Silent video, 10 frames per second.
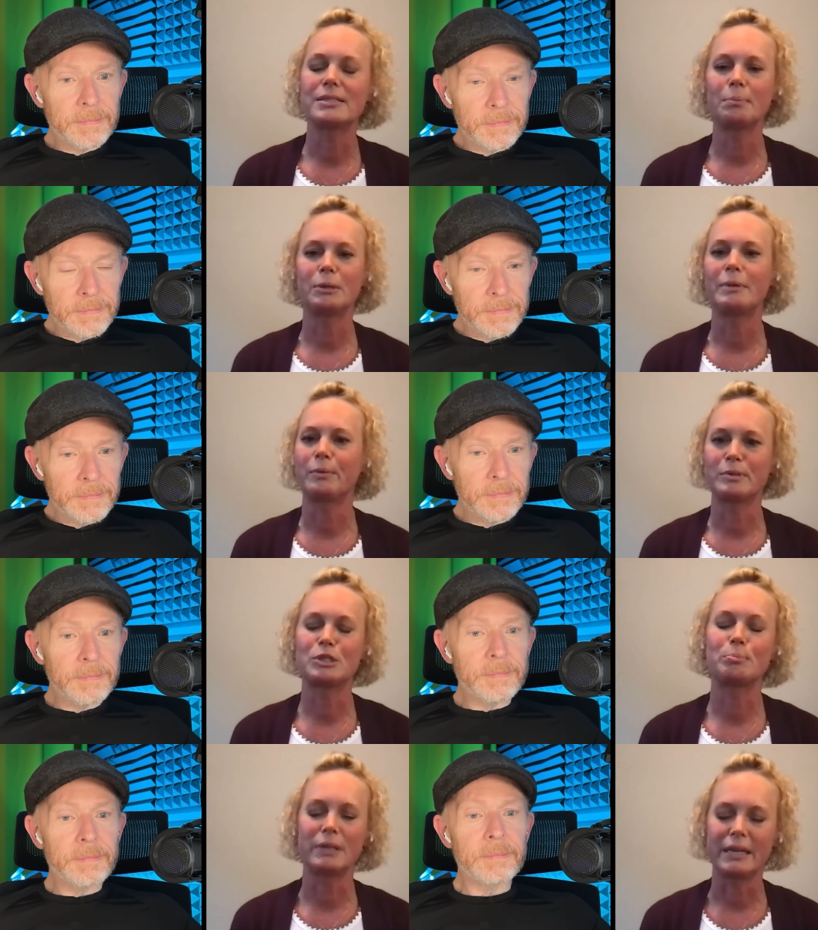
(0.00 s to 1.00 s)
Speaker 1: I supplement with
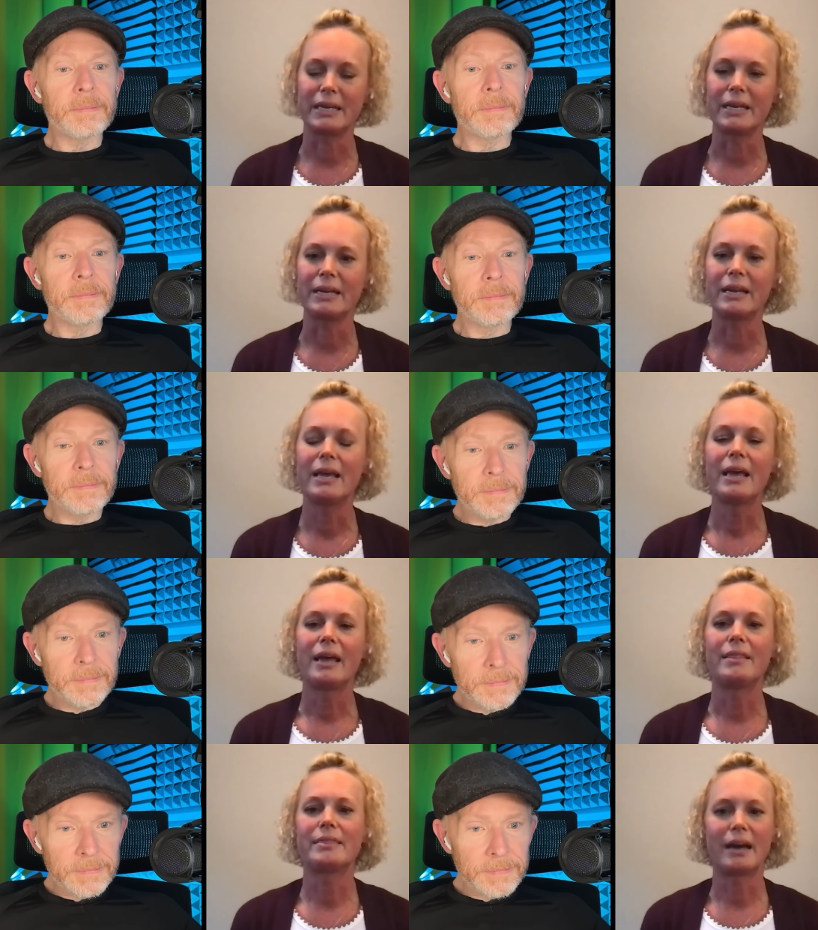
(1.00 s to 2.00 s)
spleen
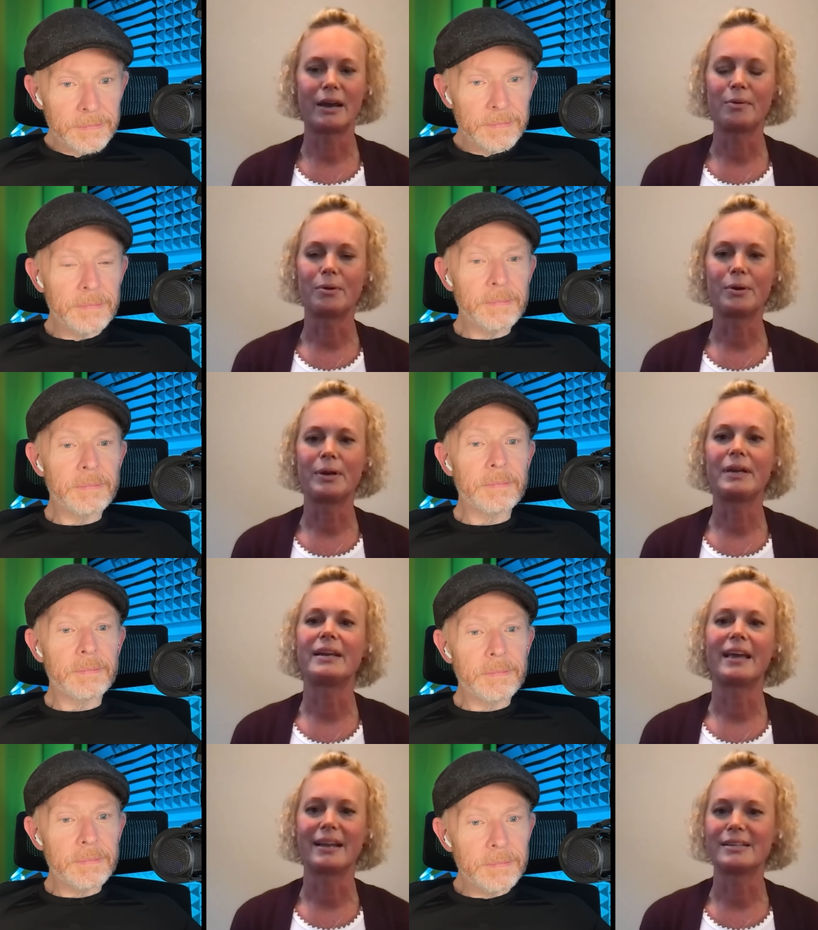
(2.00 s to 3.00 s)
and
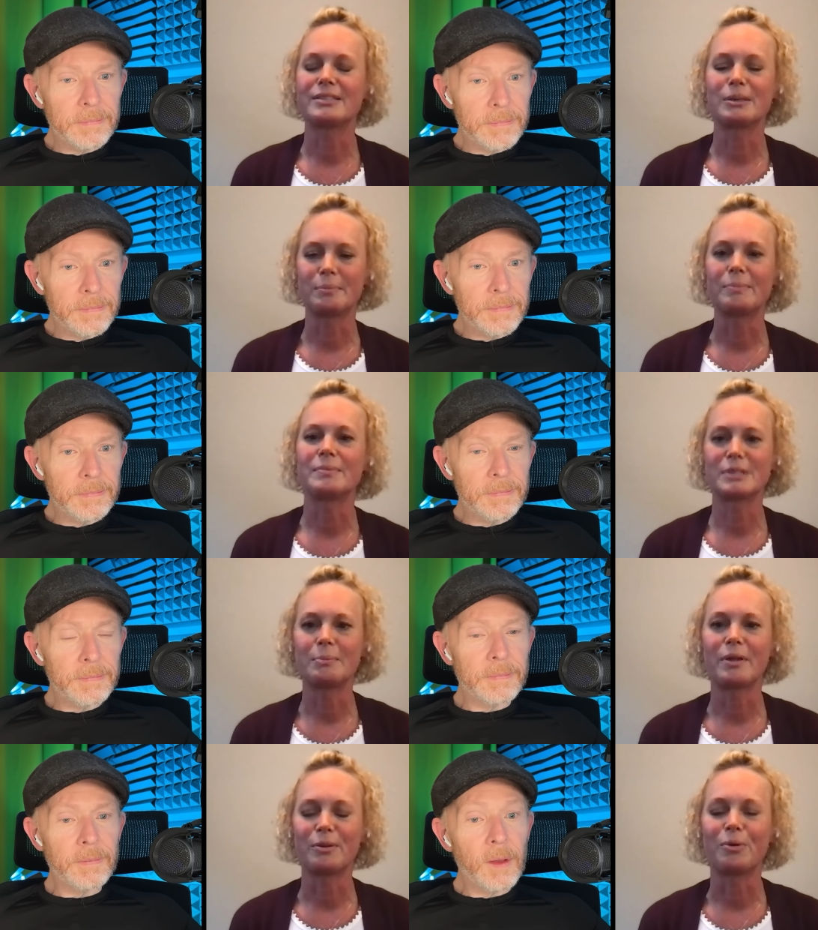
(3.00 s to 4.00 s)
thyroid and some
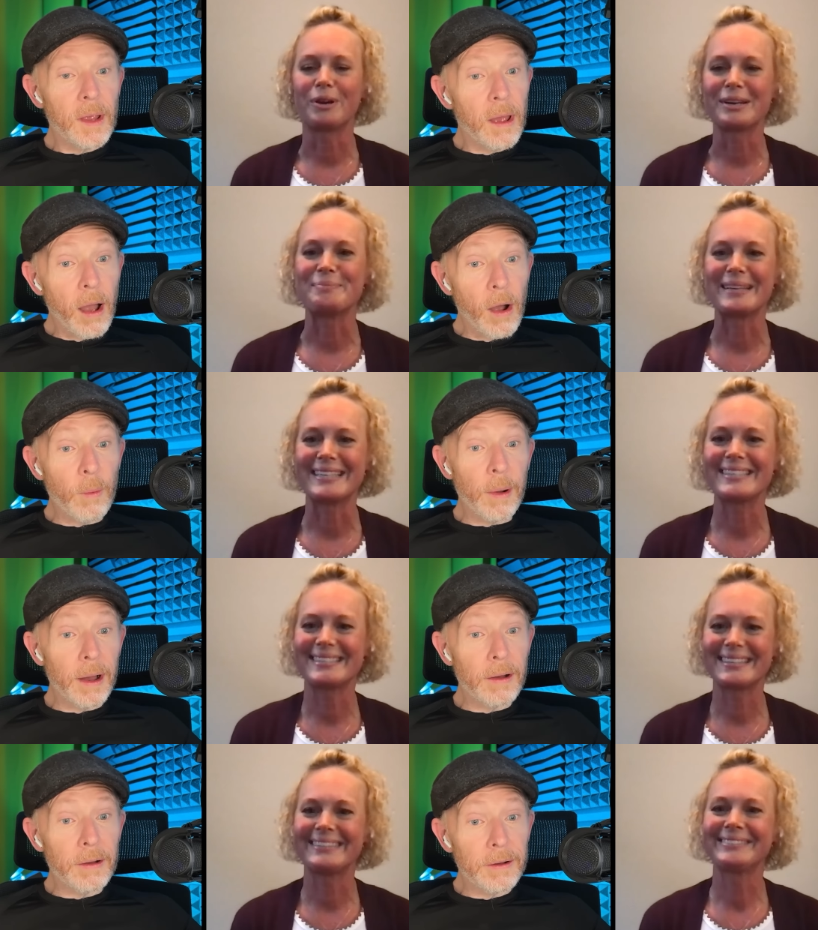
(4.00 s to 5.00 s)
some other organ meats.
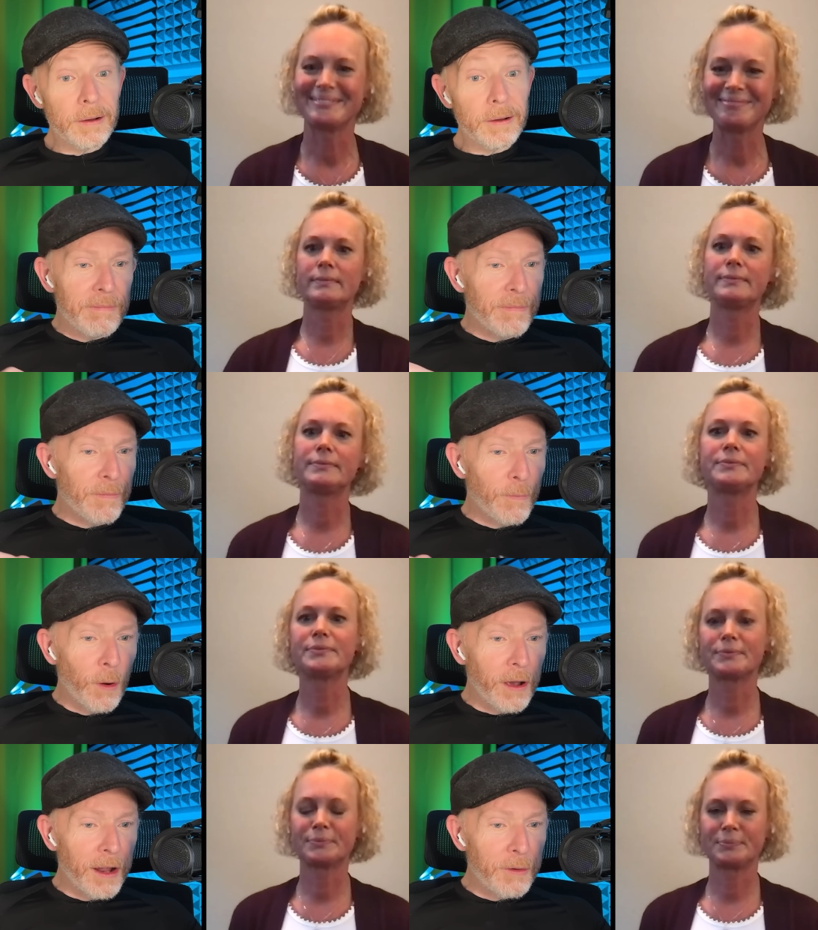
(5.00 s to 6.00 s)

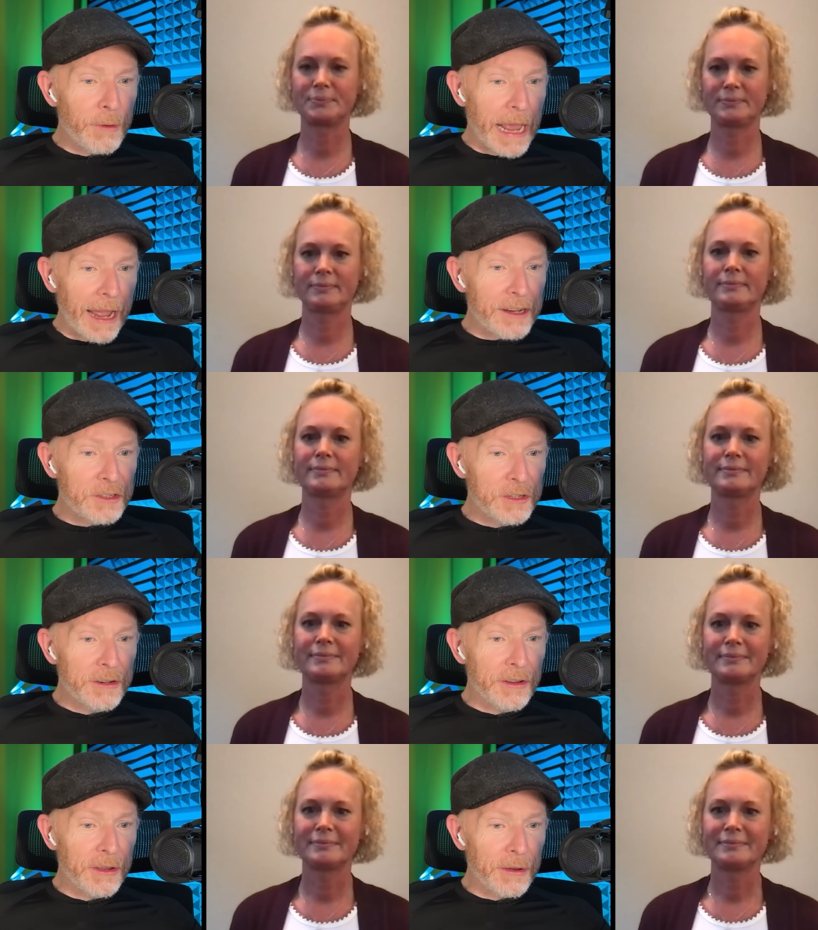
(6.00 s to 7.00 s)
Speaker 2: What kind of reaction
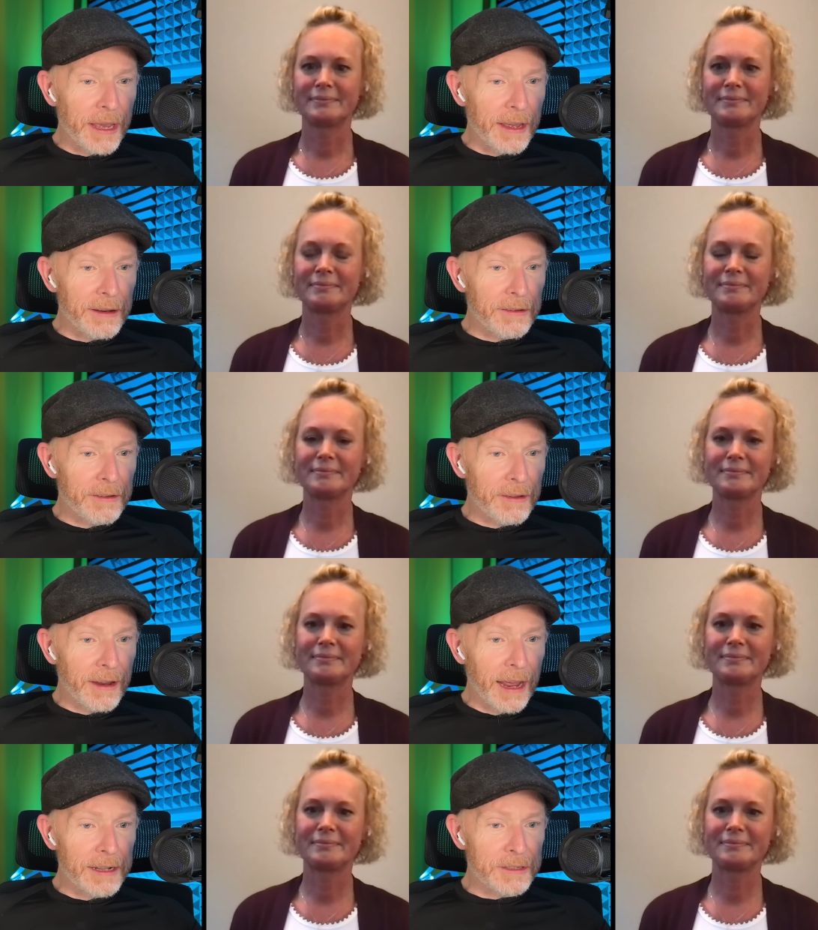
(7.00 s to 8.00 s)
do you get
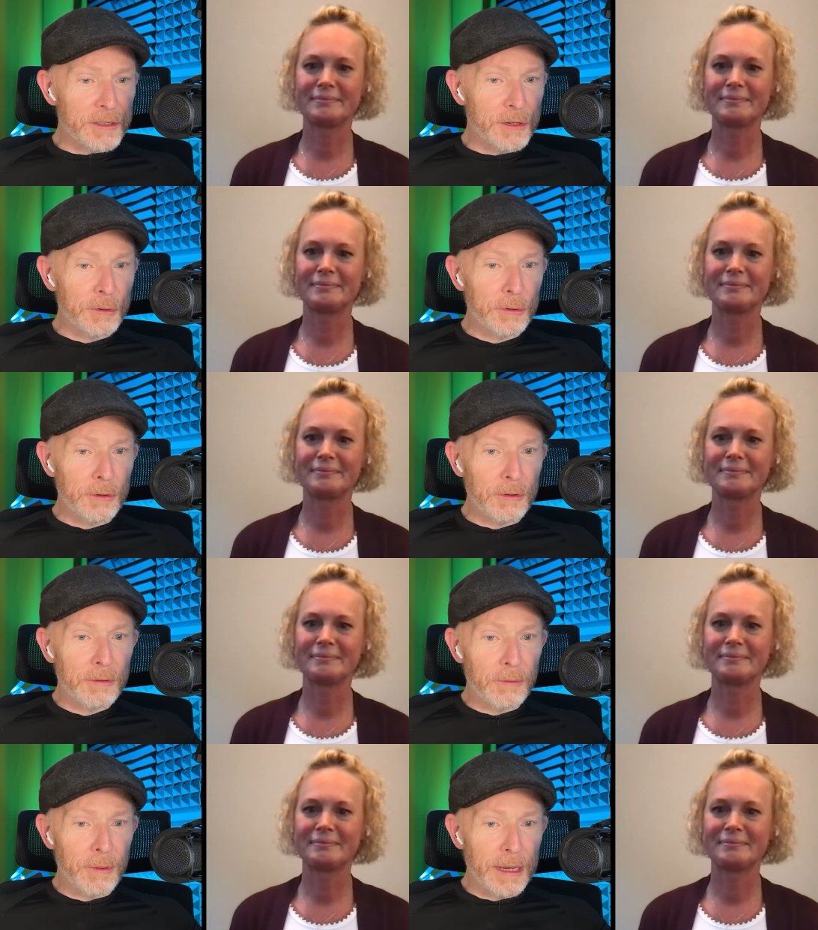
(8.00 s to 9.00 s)
at school
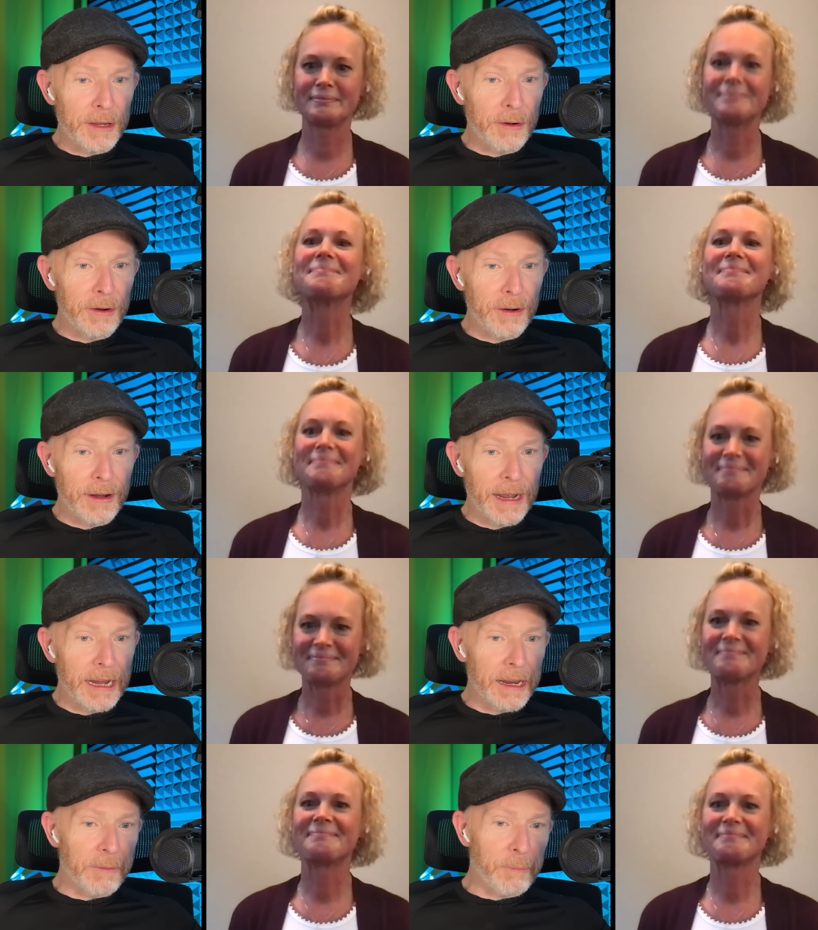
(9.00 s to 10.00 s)
when you're
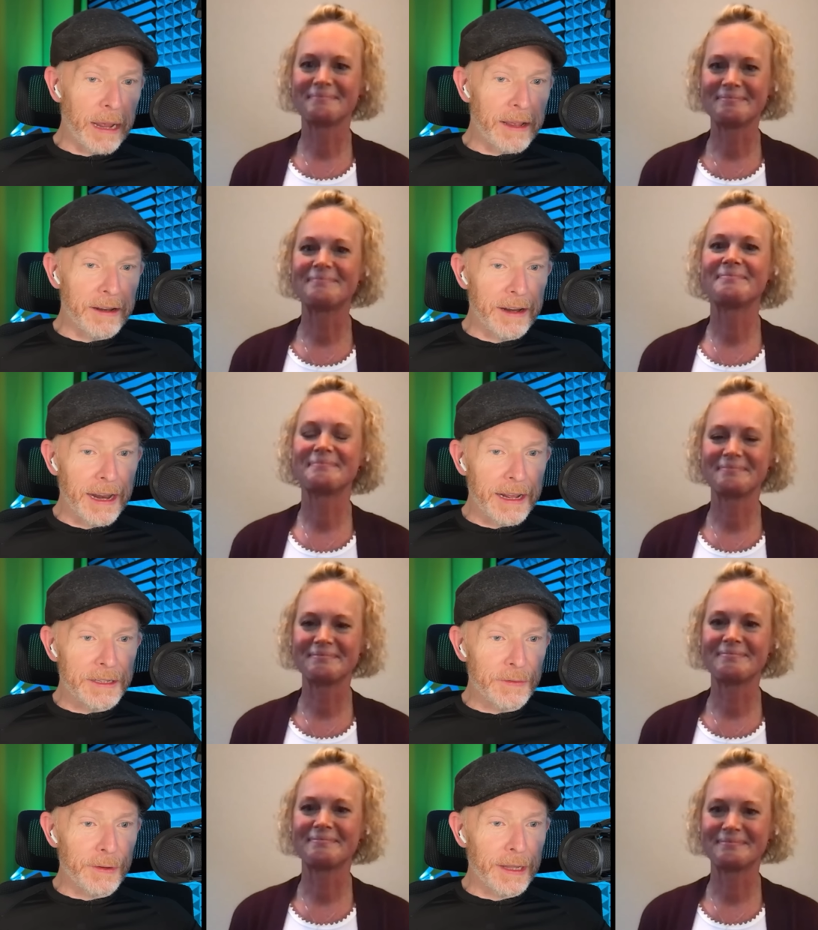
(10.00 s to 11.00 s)
eating bacon and
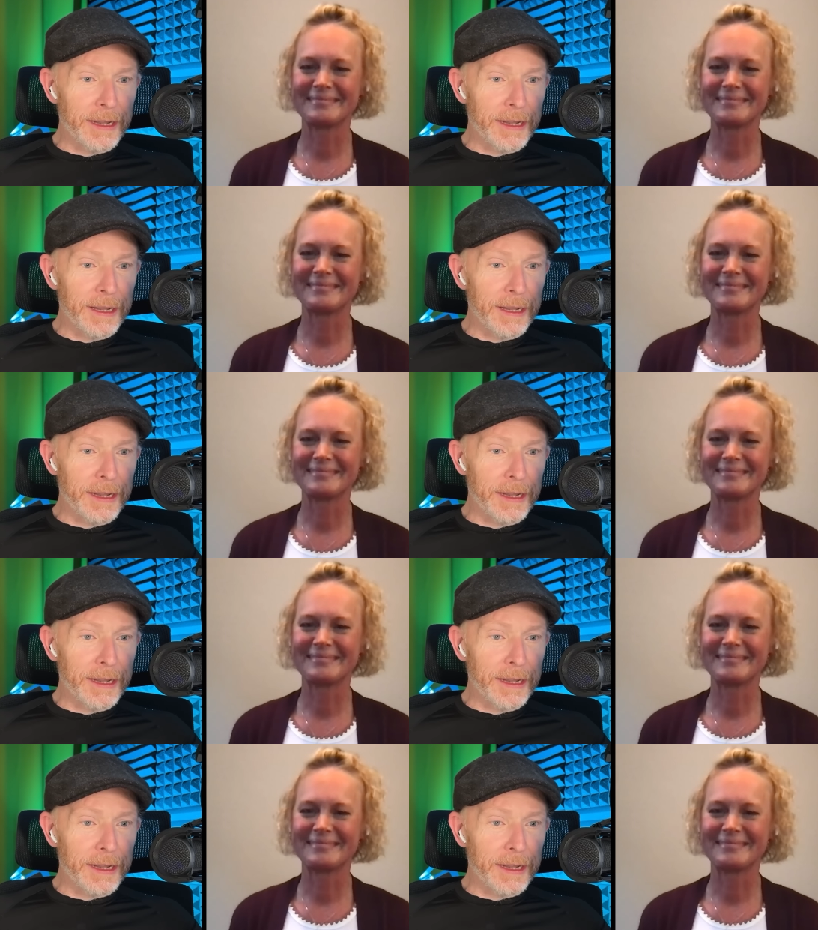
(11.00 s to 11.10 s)
eggs for